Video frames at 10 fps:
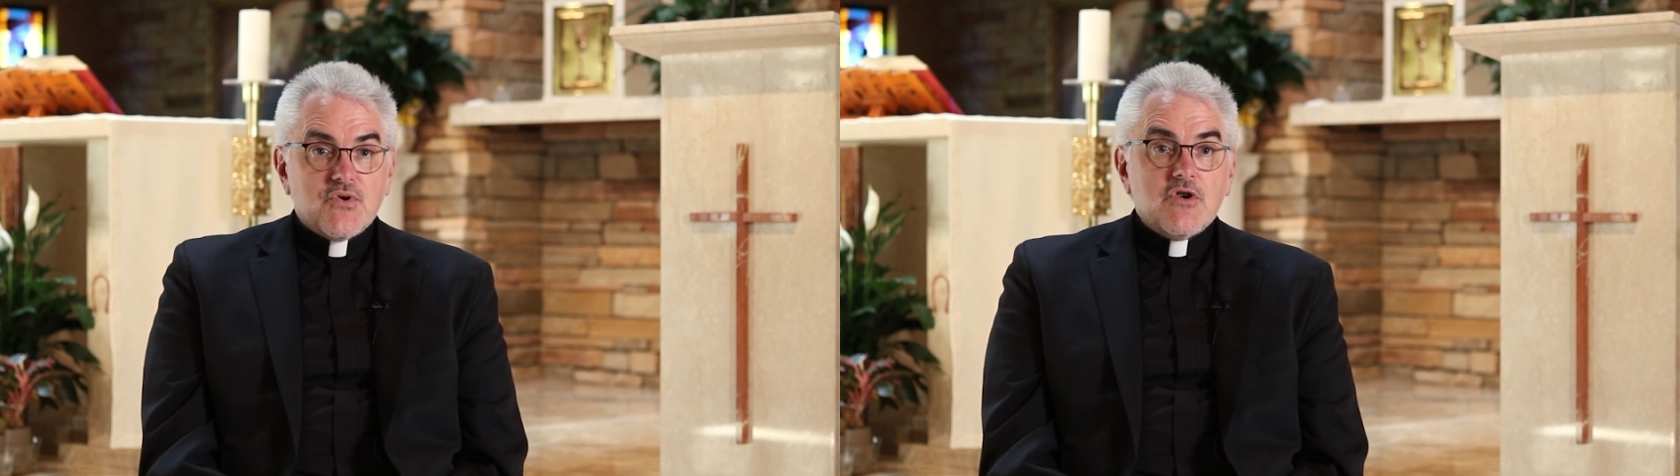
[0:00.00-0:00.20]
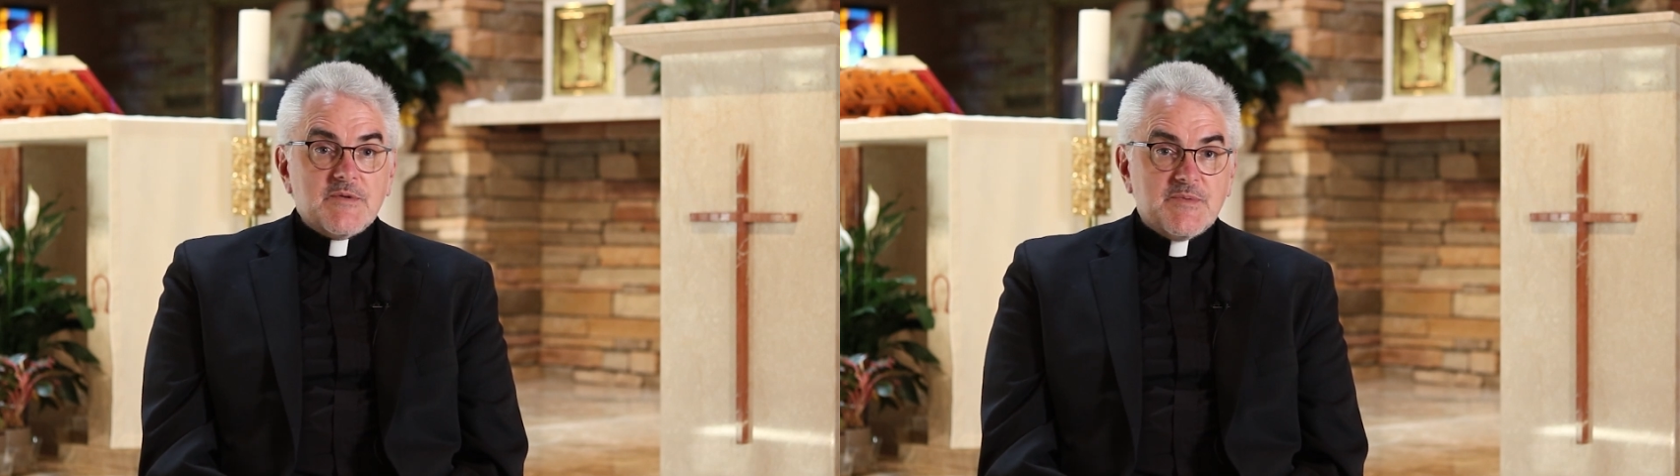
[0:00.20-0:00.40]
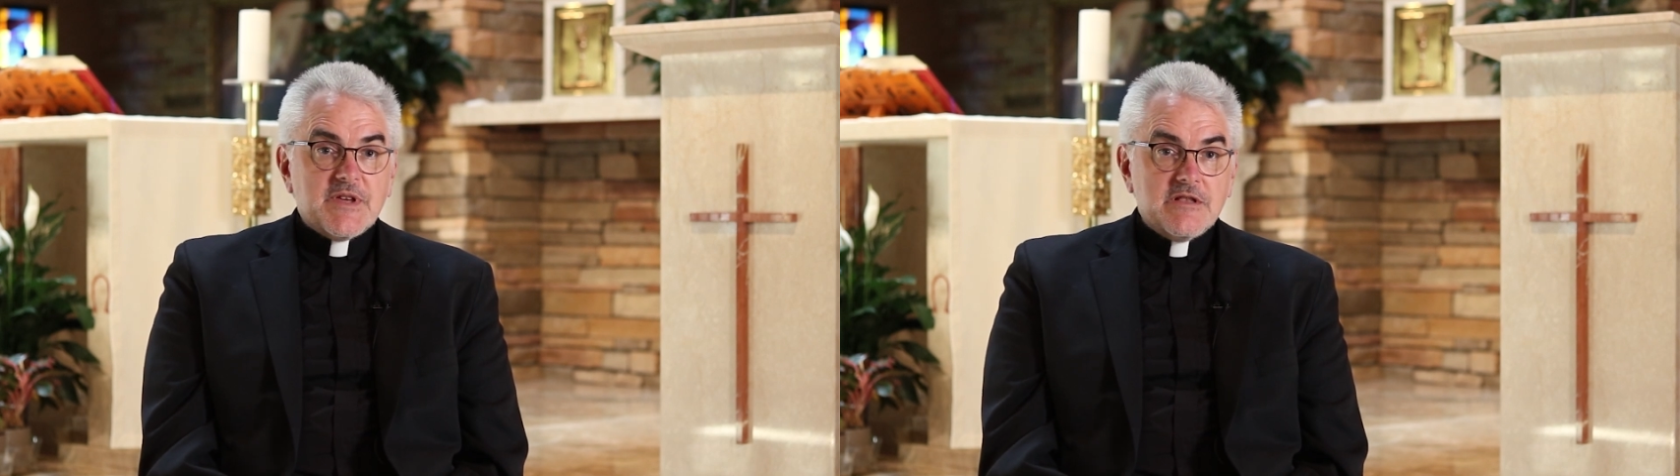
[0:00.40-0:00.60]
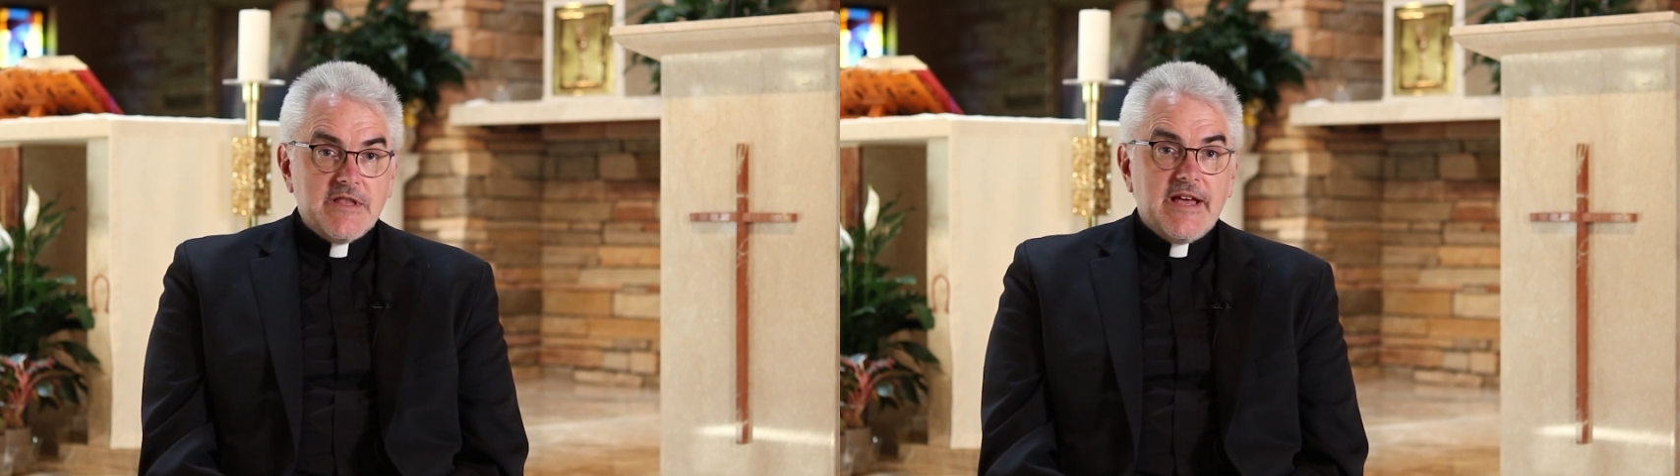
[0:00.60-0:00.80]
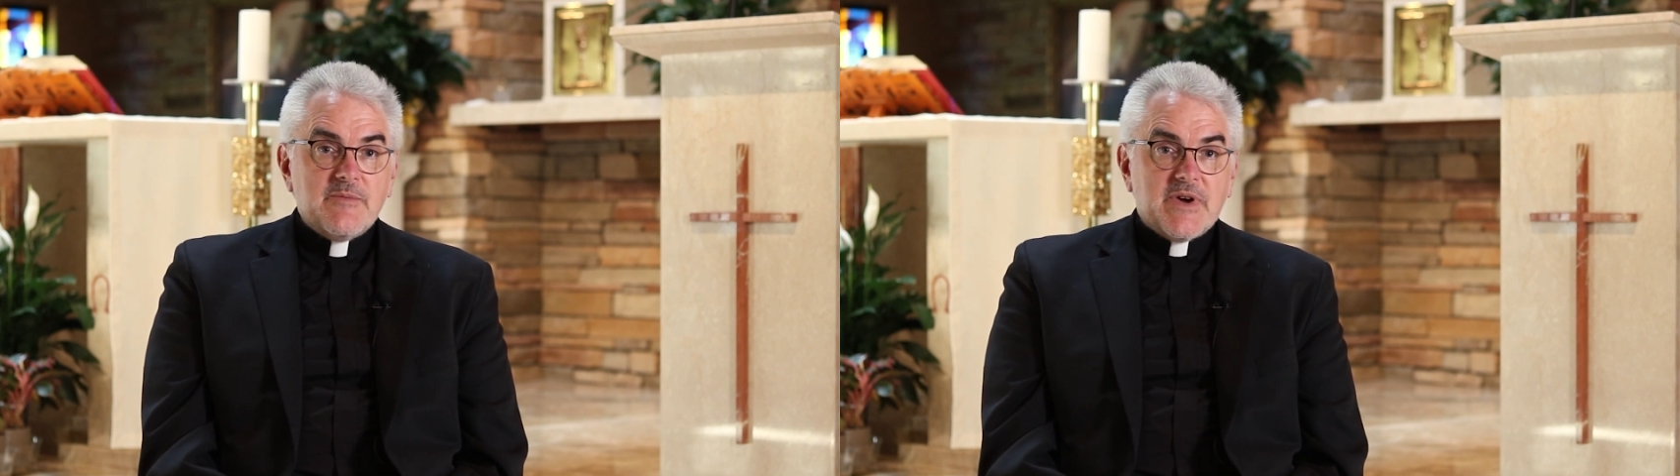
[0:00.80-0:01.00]
program is
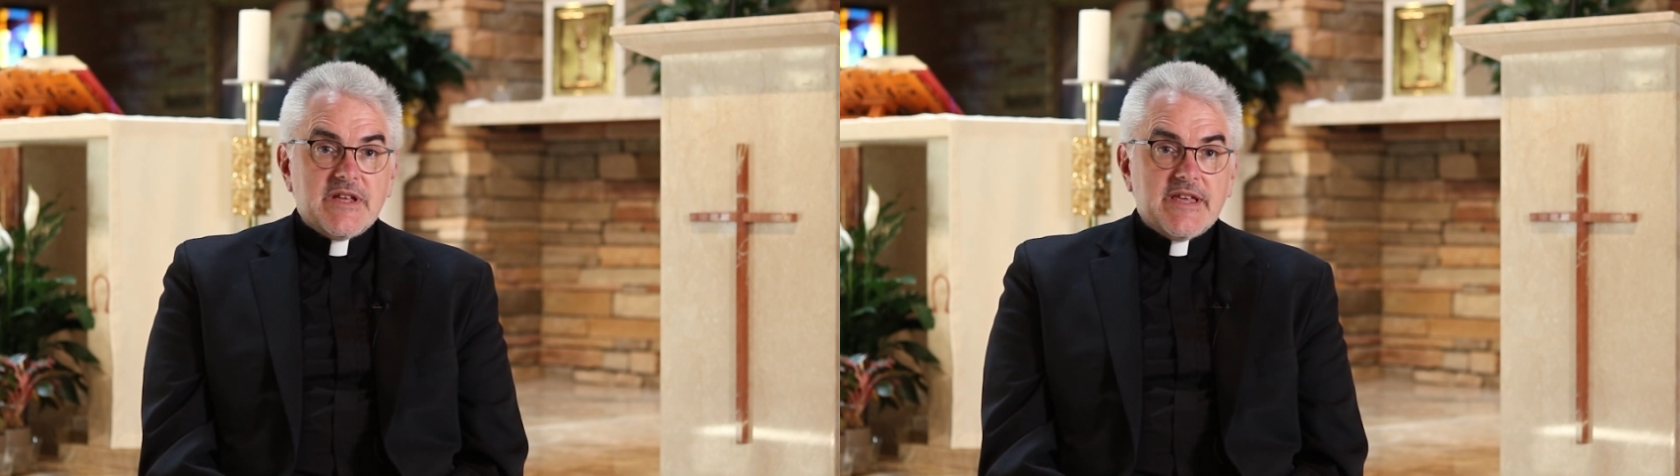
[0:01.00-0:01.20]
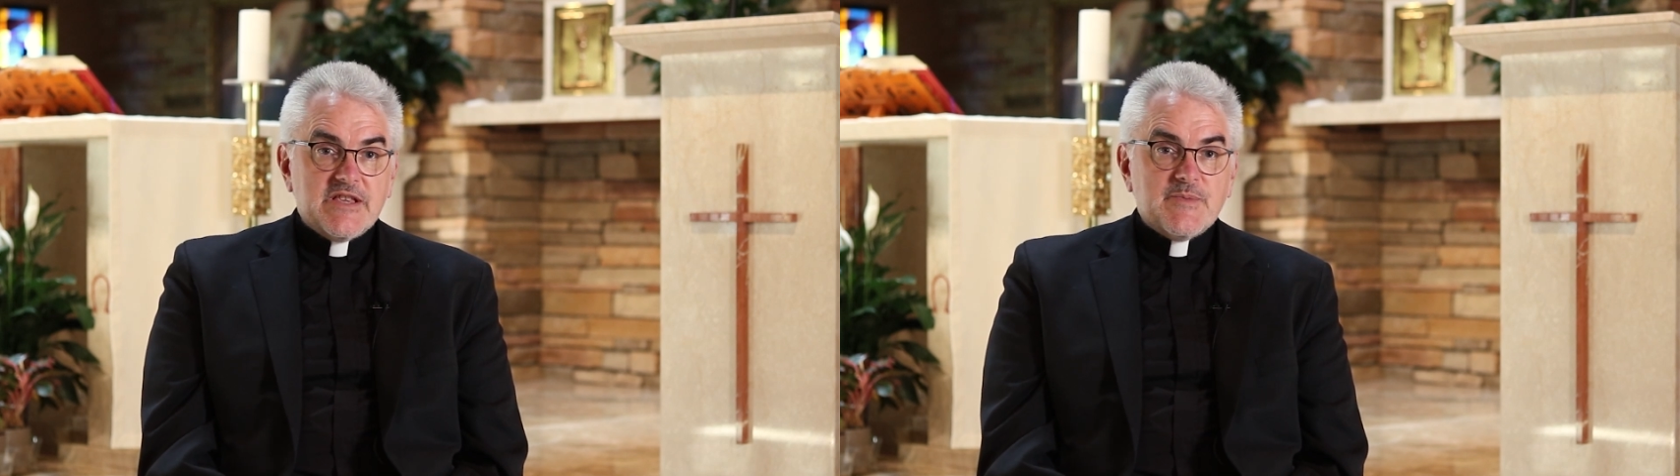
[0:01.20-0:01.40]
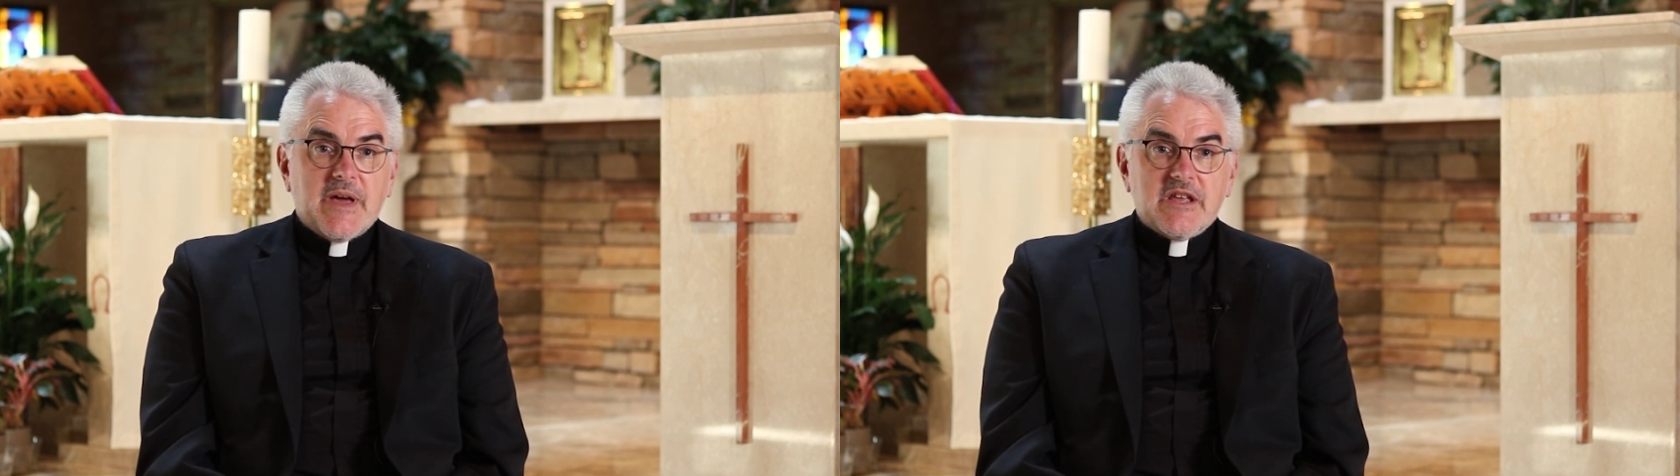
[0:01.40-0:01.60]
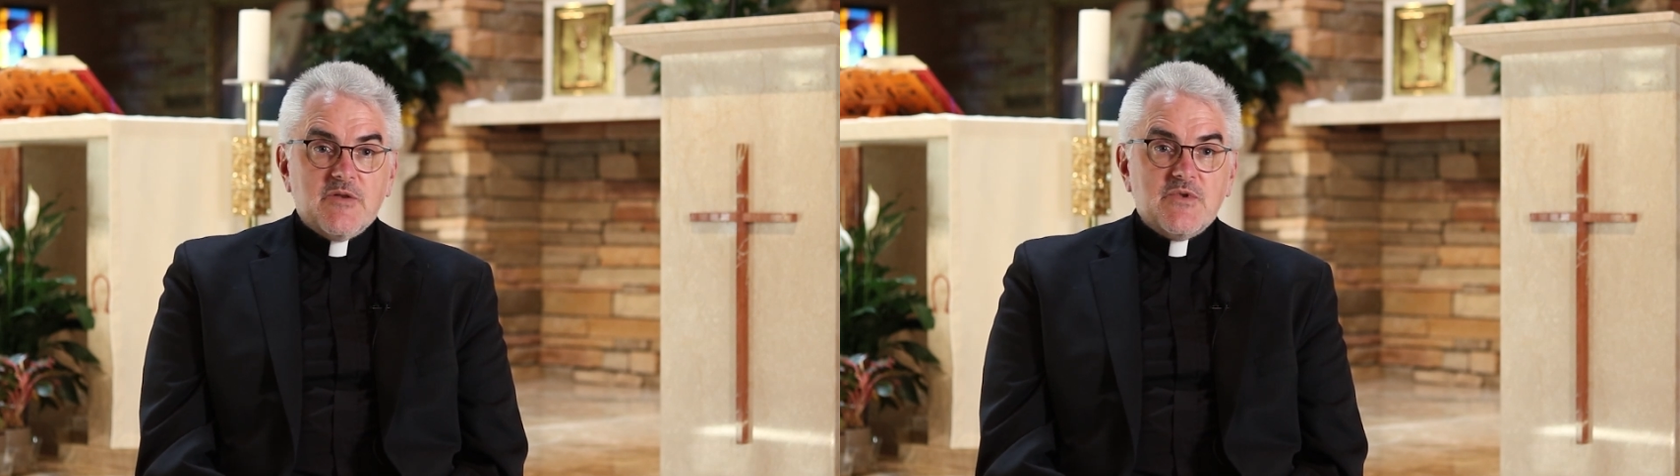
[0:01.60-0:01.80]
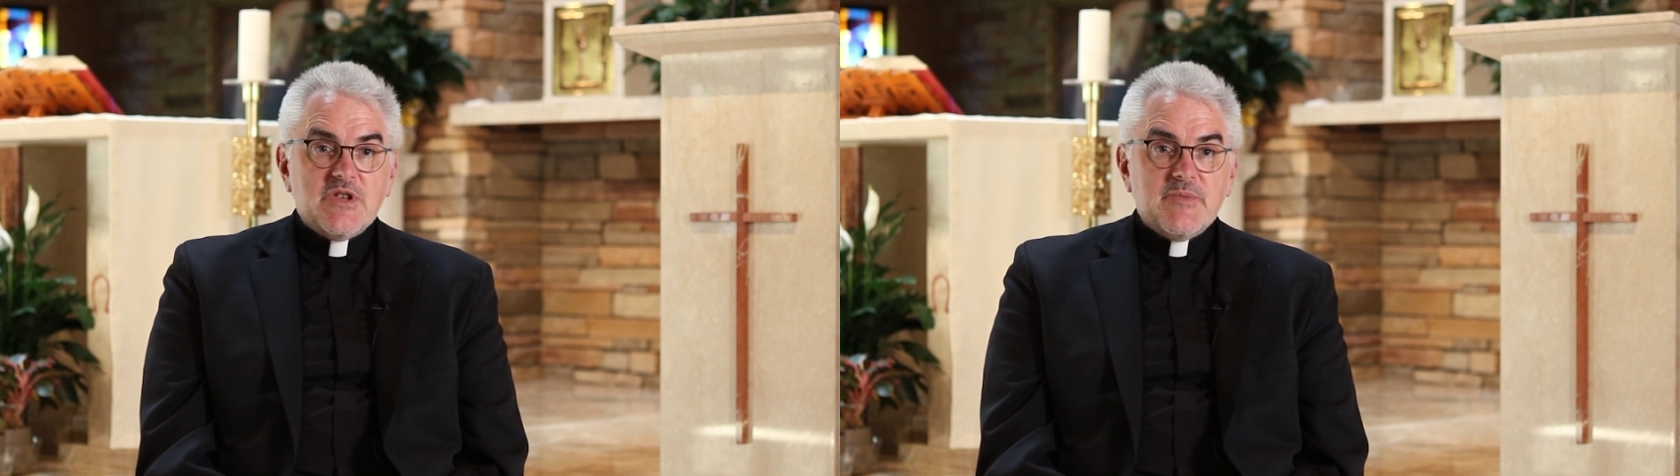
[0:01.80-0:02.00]
being led by the
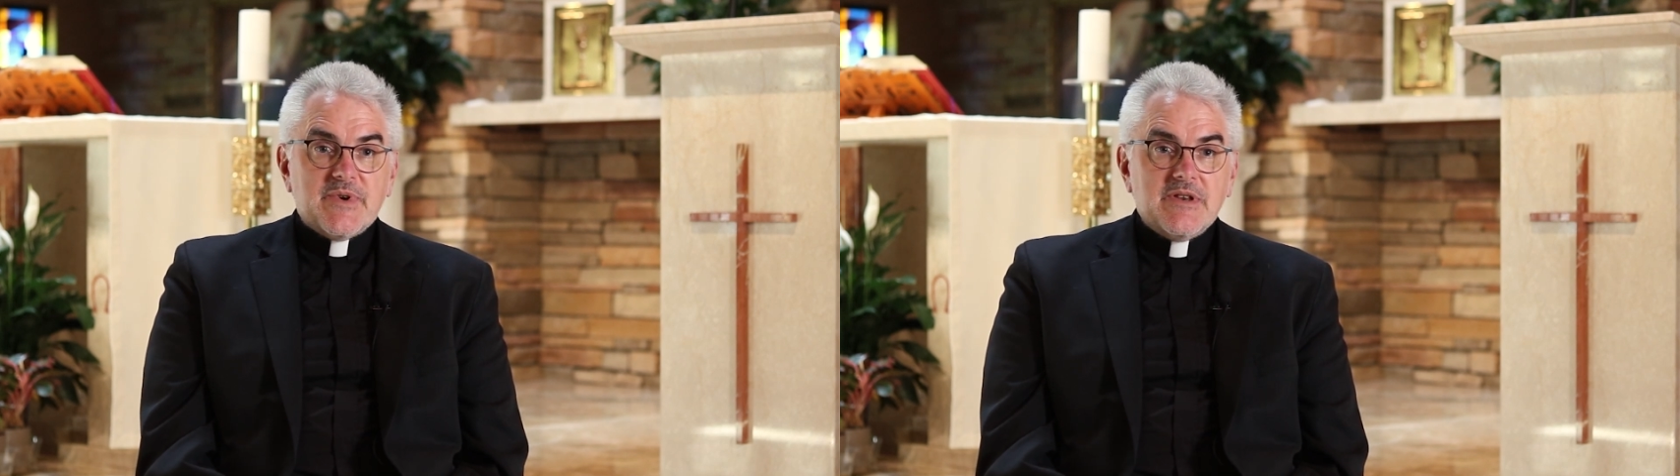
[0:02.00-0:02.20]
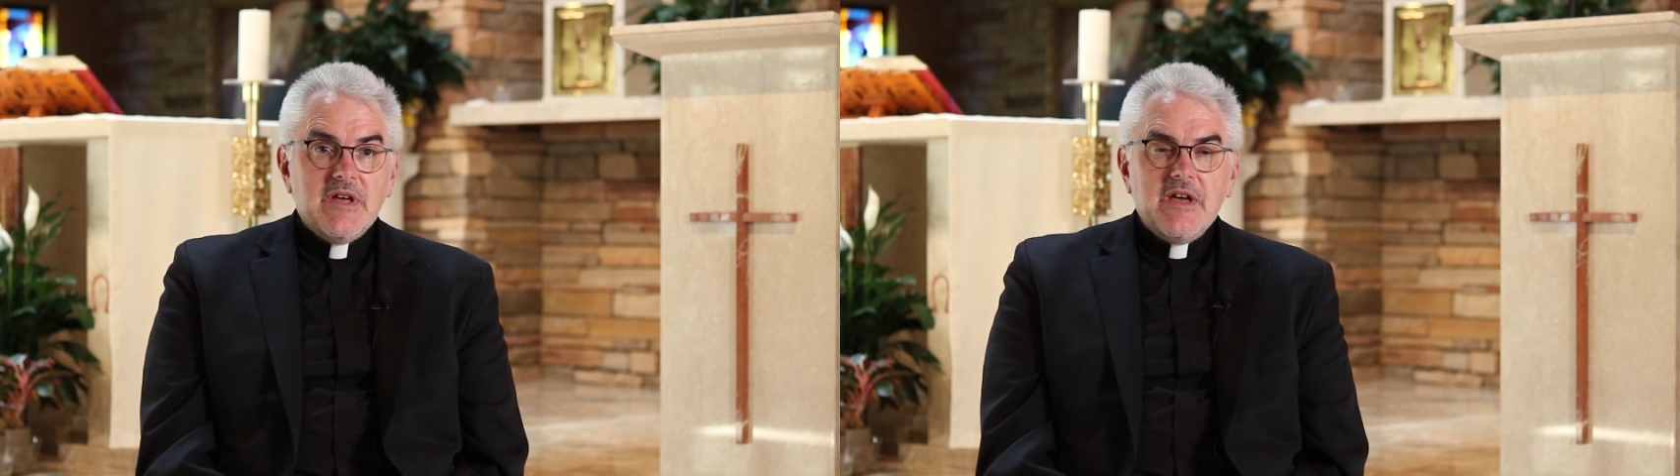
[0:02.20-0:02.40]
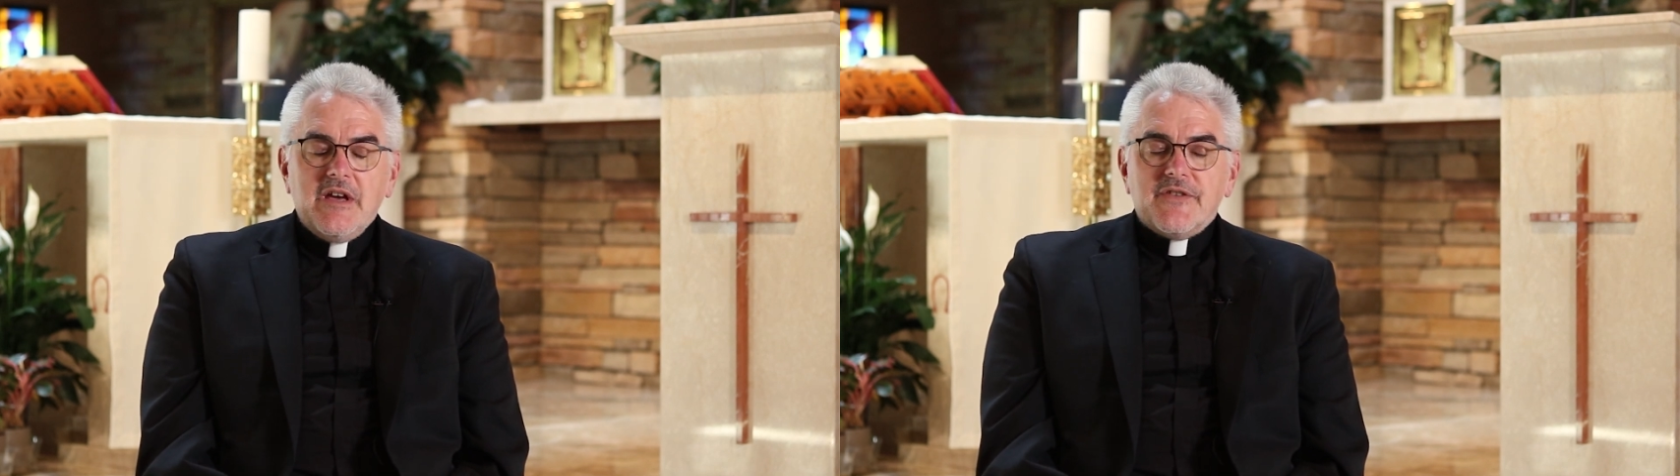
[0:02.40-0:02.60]
Hispanic community, but